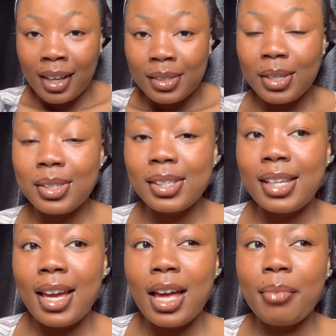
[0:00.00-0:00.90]
So
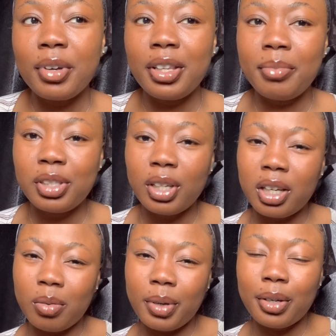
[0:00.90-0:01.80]
today, I'm going to be
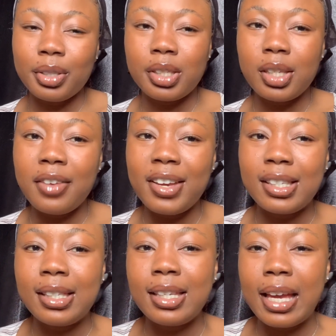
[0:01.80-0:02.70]
talking about
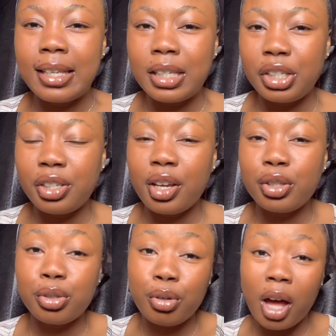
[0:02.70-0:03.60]
university
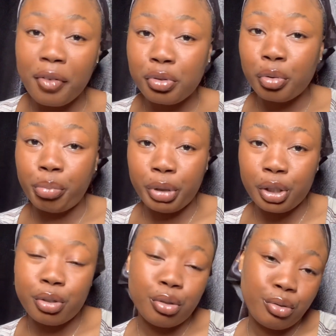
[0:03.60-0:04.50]
essentials you have to bring
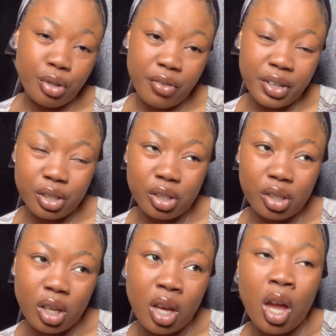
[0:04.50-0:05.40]
to
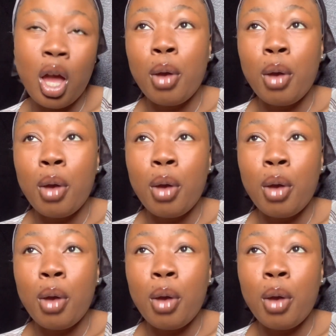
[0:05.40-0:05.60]
university,